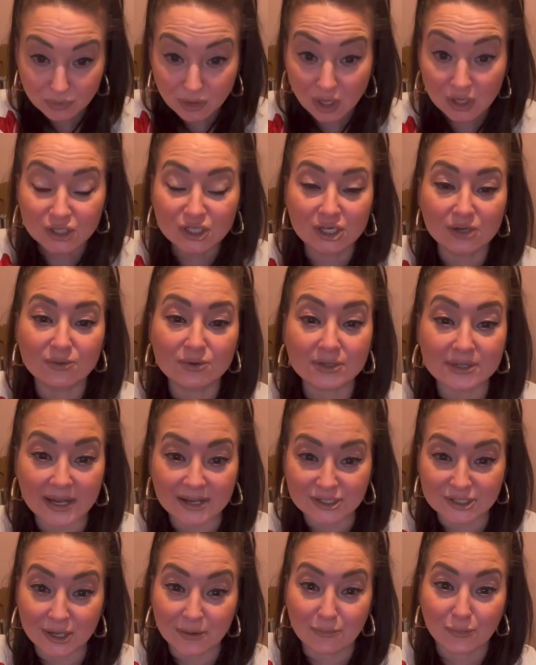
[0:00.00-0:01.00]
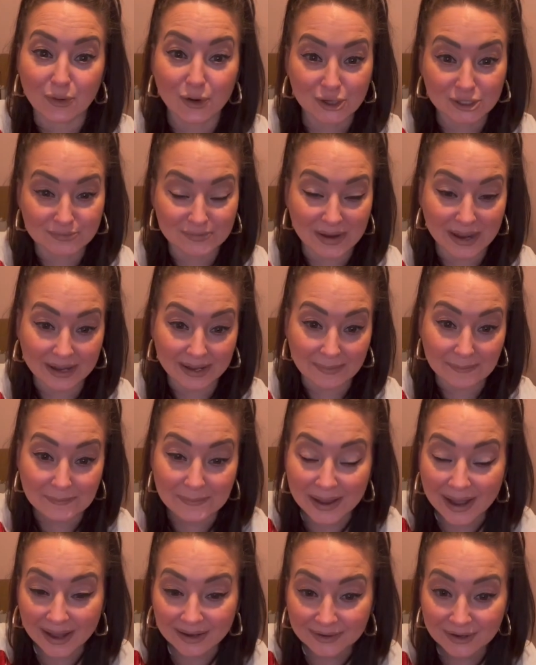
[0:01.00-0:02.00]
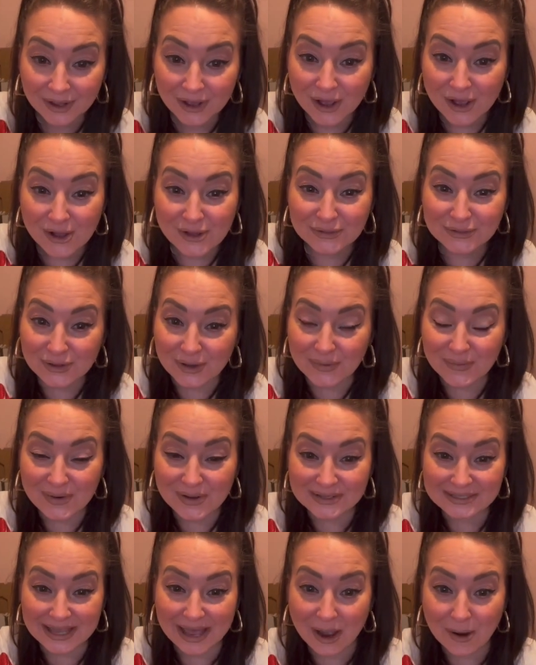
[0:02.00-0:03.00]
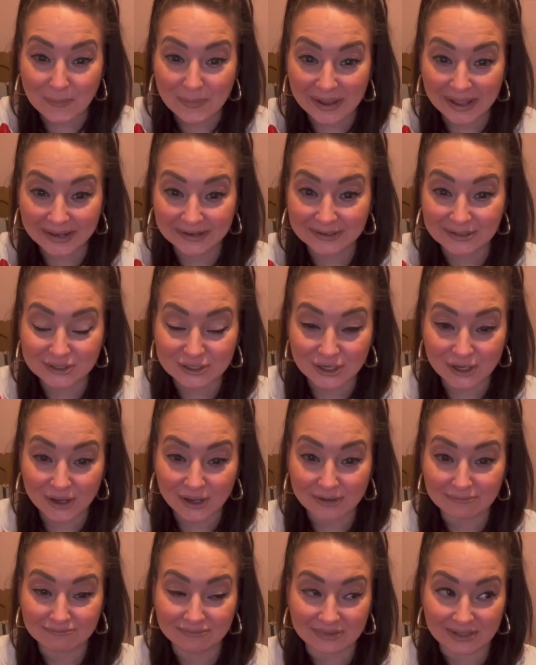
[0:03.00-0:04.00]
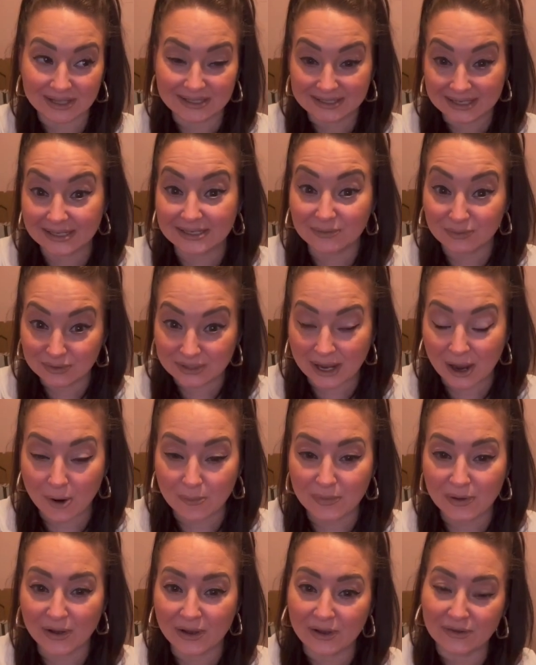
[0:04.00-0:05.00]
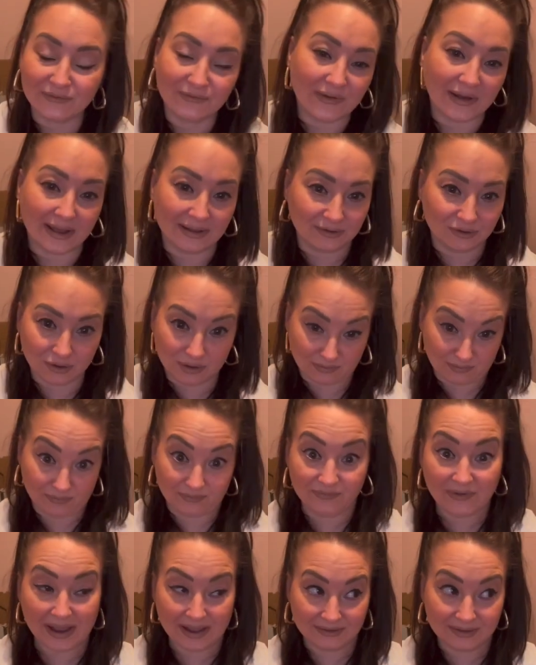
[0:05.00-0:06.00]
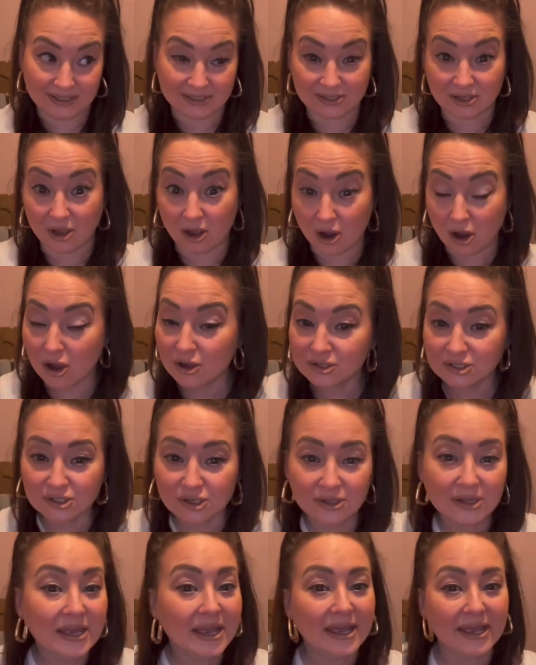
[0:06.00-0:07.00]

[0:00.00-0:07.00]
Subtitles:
She was actually approached by a man that was that said he would help her find a hostel.